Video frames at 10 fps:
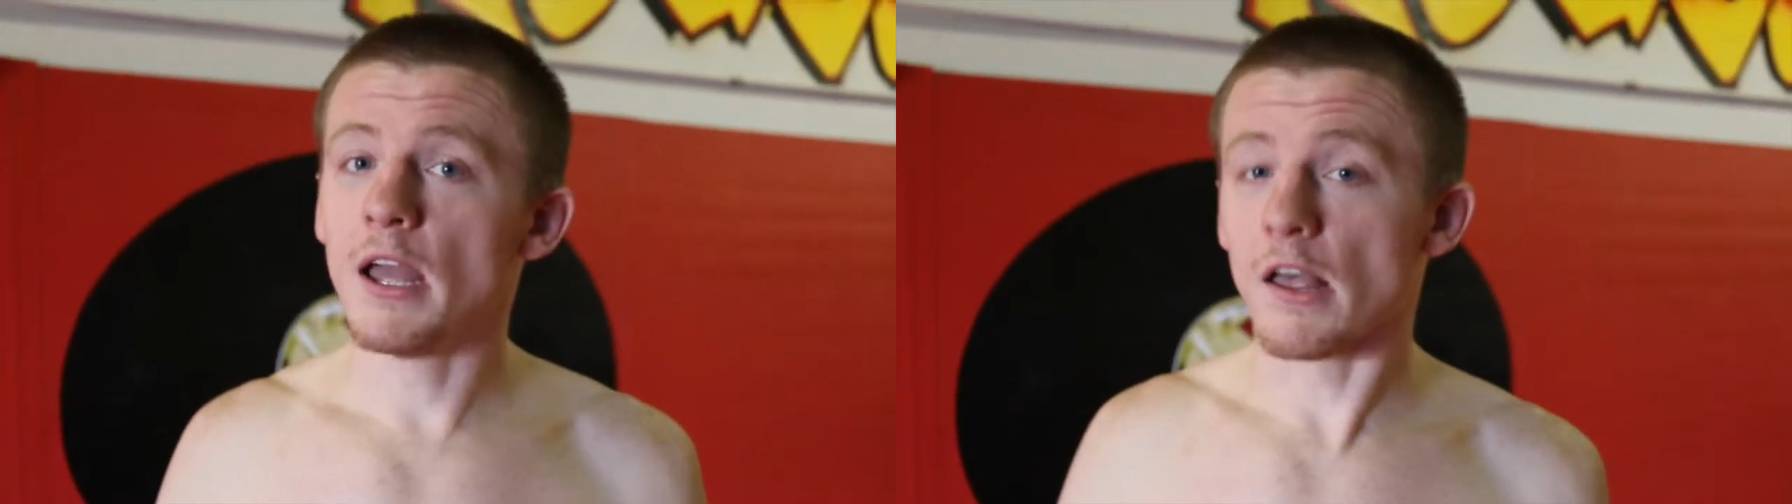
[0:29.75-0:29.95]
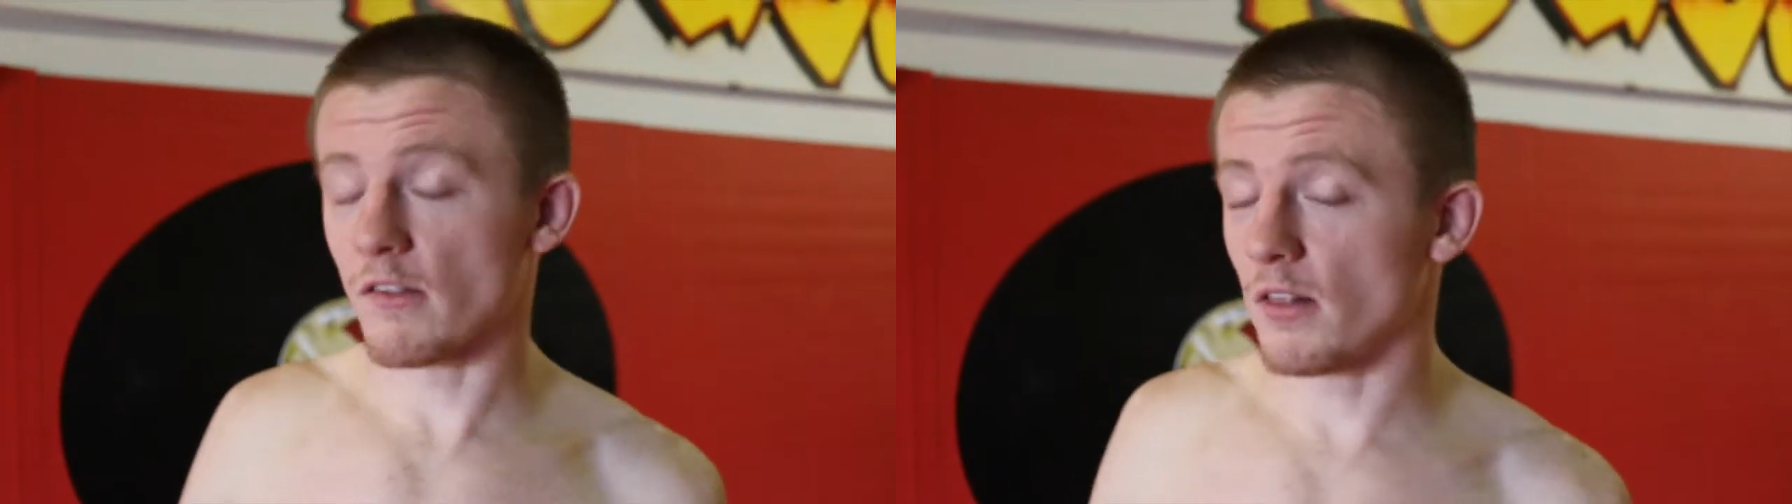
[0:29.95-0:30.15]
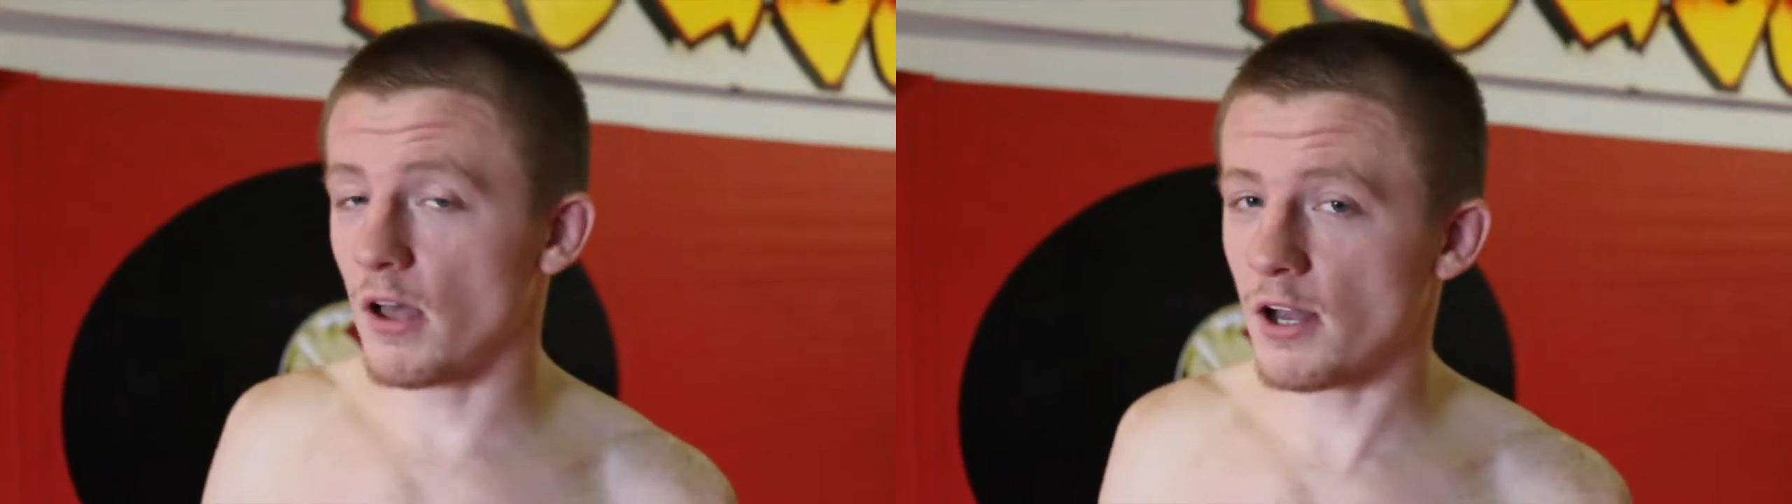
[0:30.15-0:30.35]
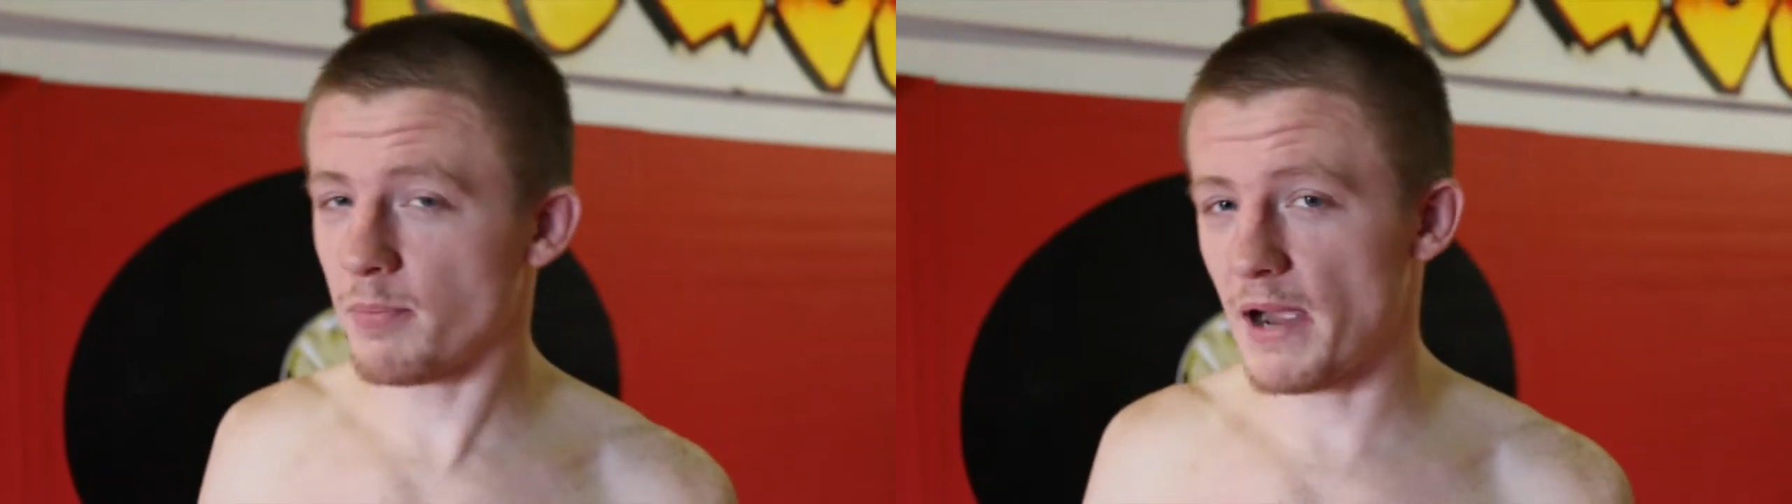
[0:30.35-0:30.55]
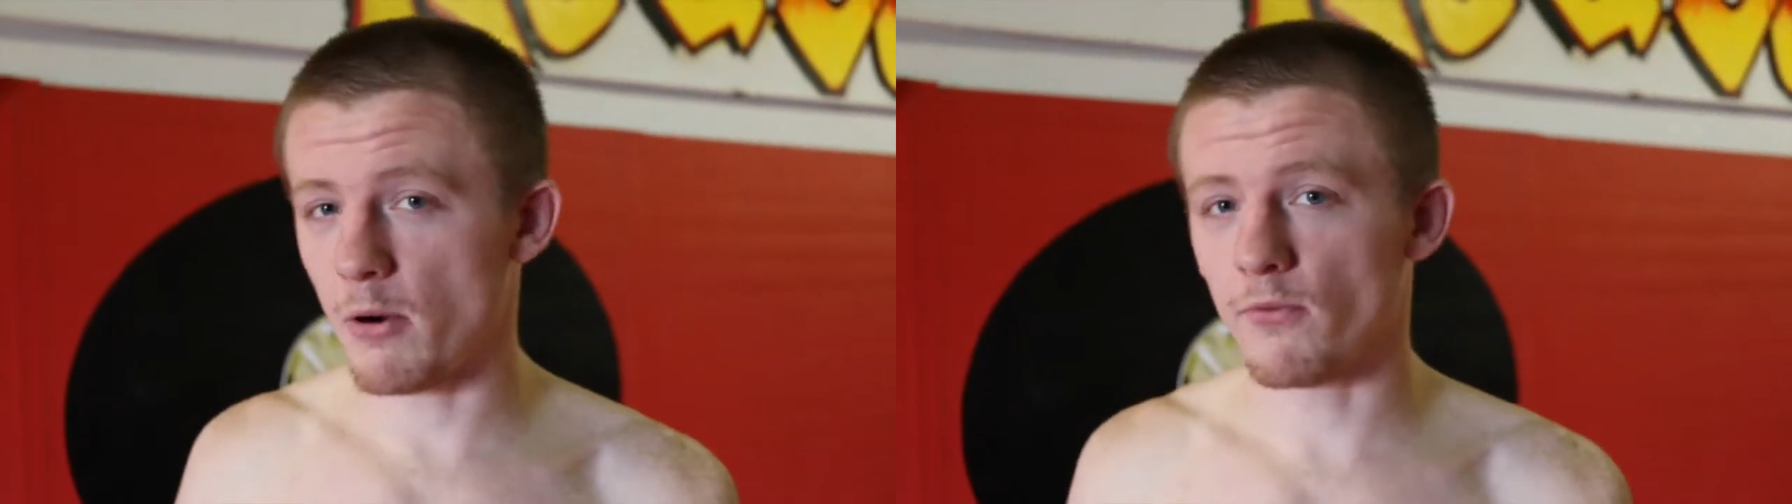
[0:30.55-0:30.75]
has a lot
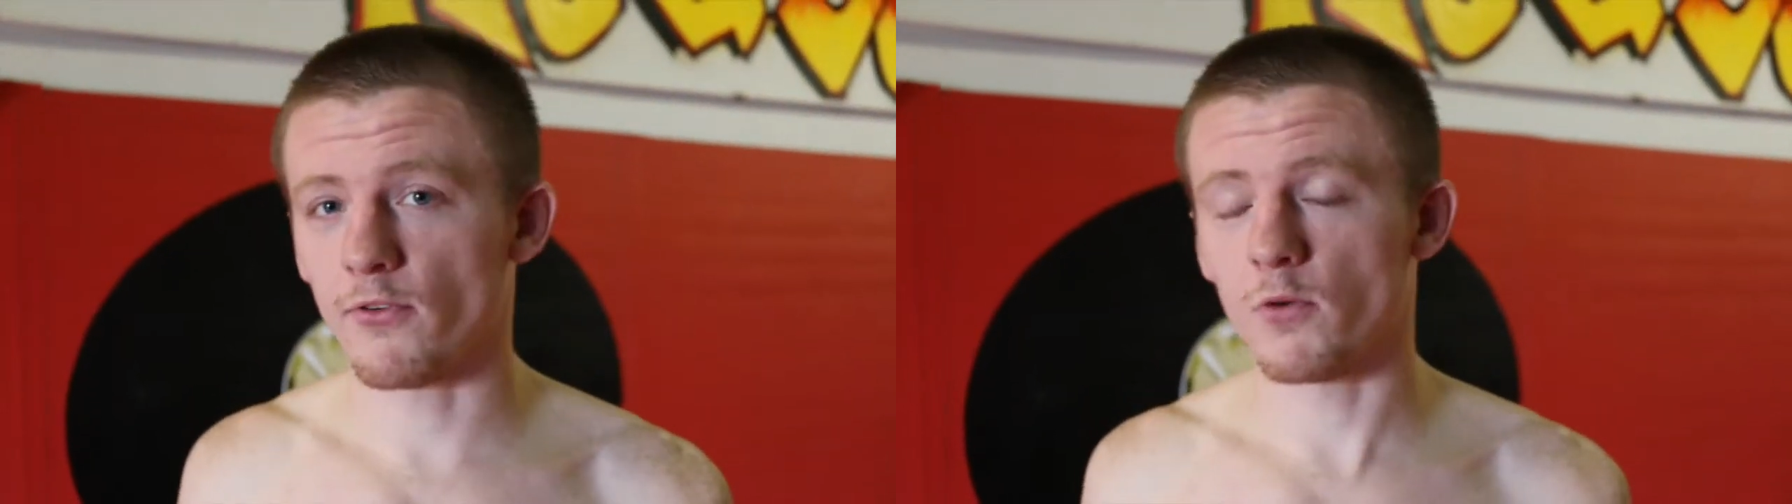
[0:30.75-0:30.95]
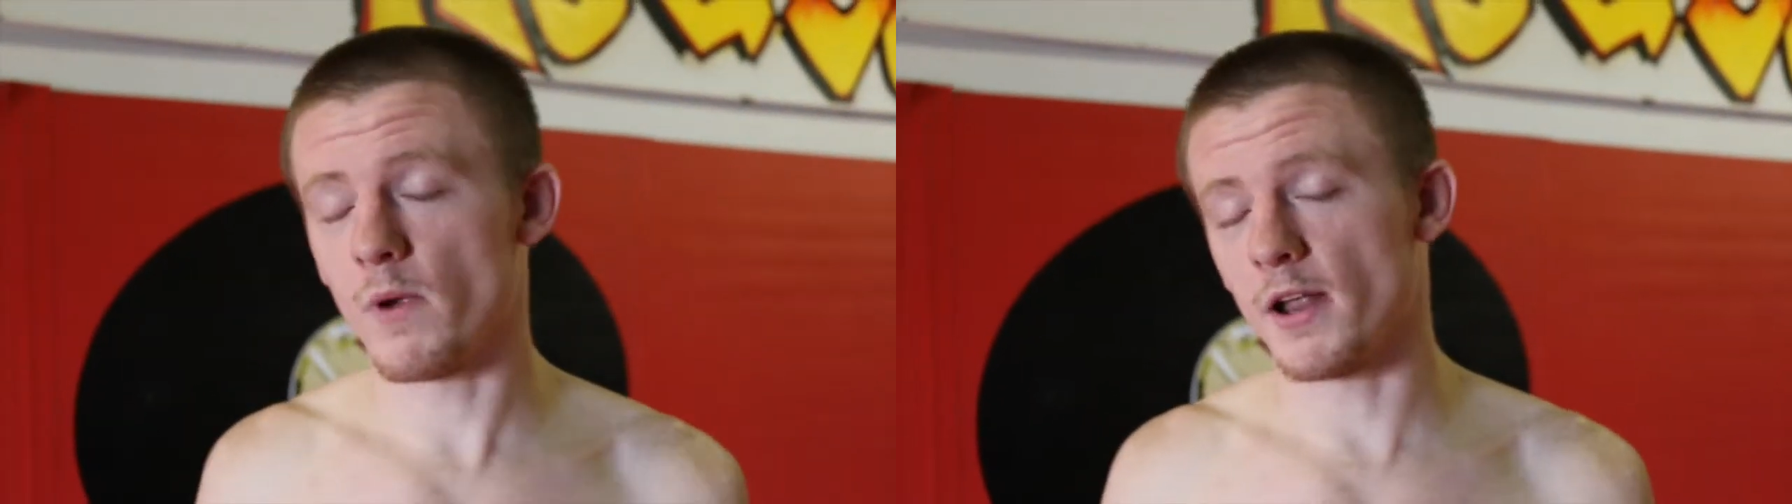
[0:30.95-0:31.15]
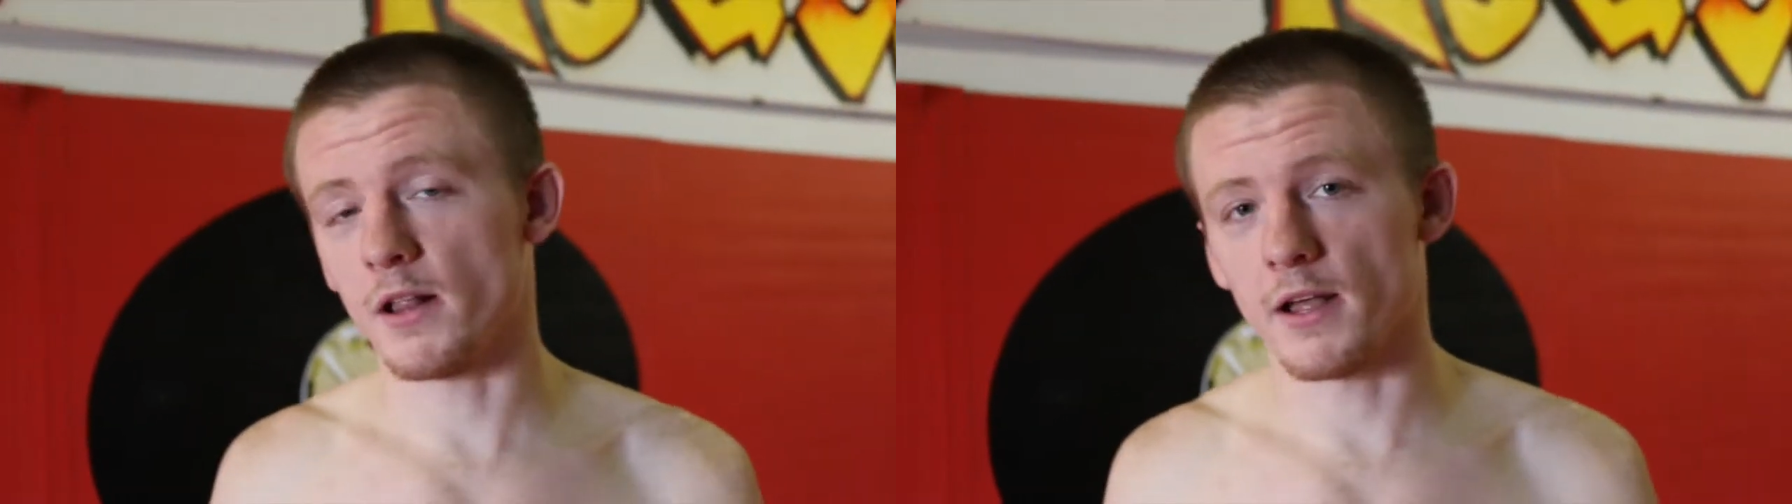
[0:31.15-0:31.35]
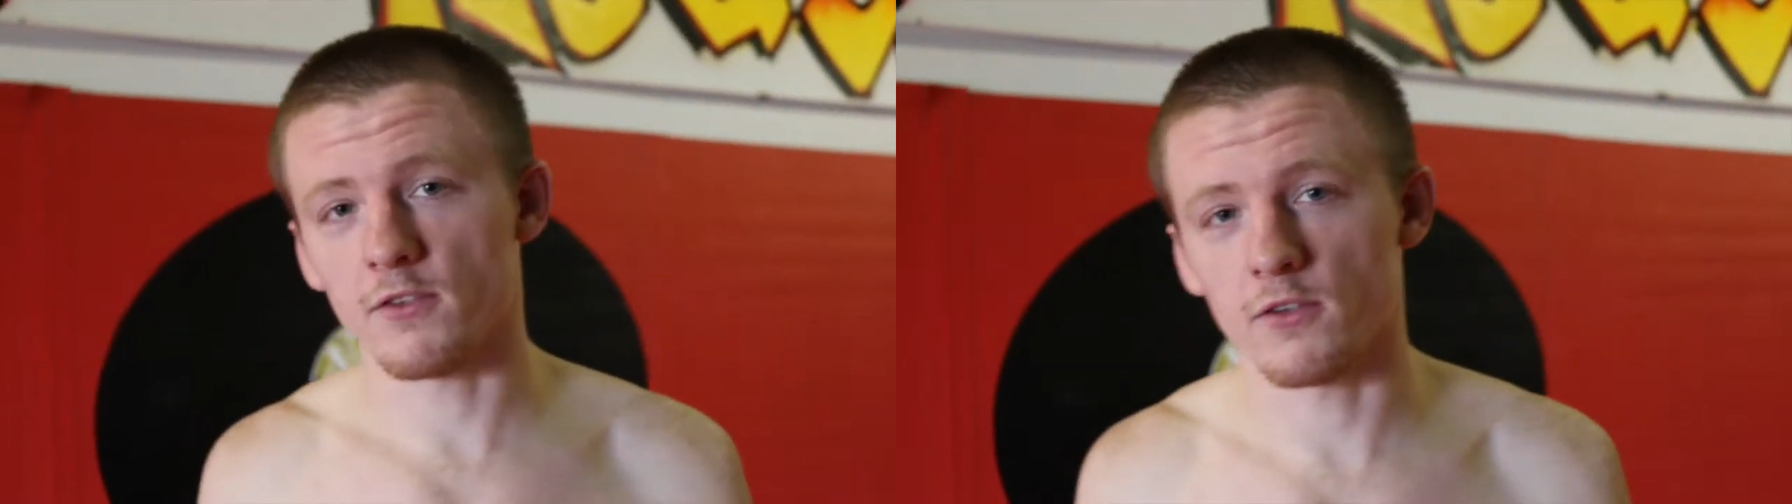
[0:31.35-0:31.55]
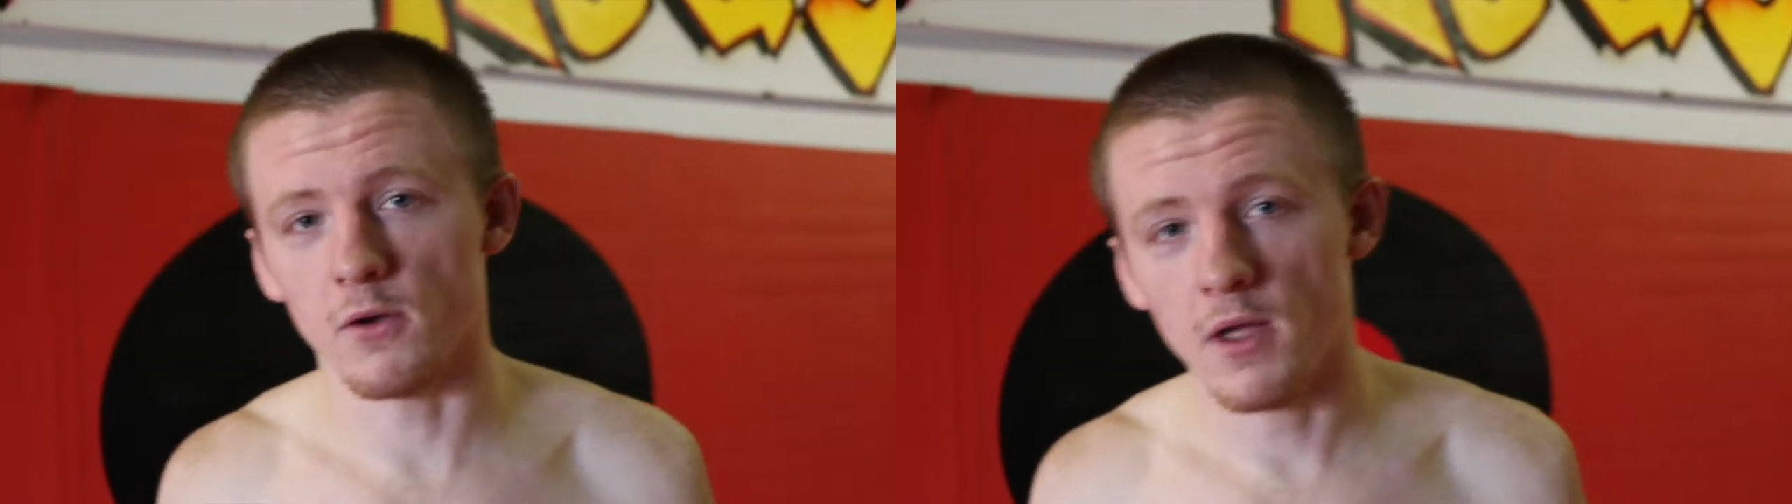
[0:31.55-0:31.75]
of power for the weight
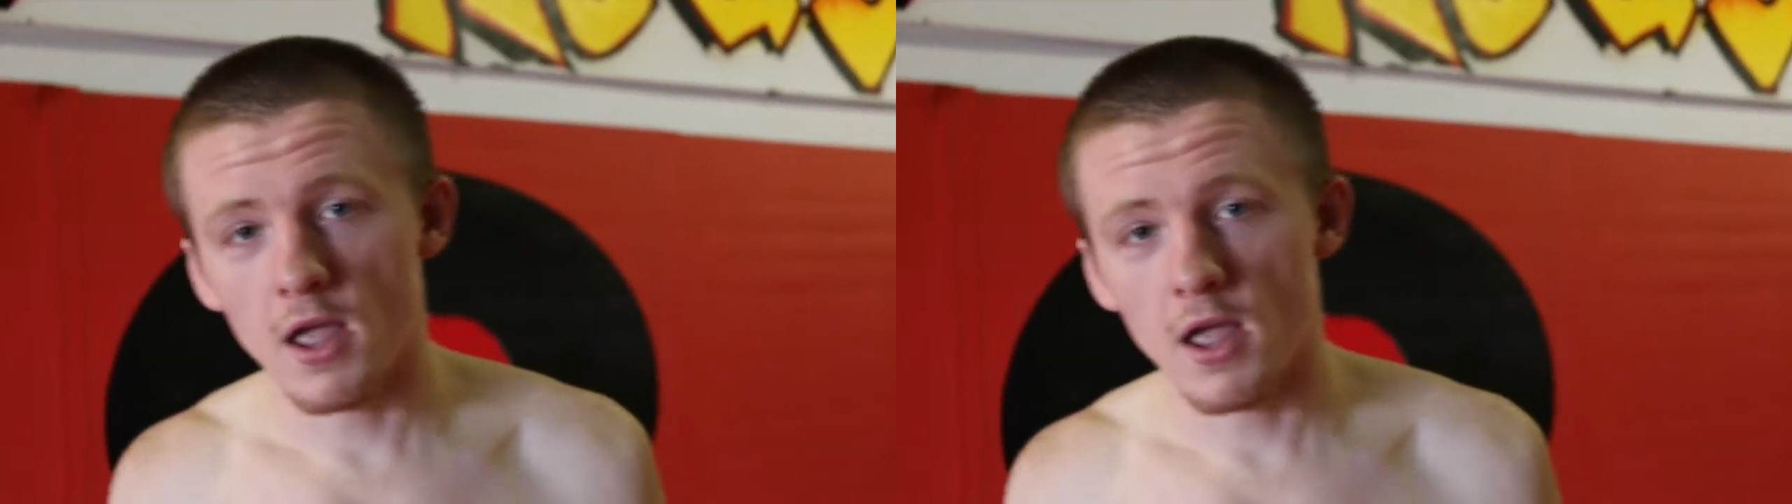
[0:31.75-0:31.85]
class. So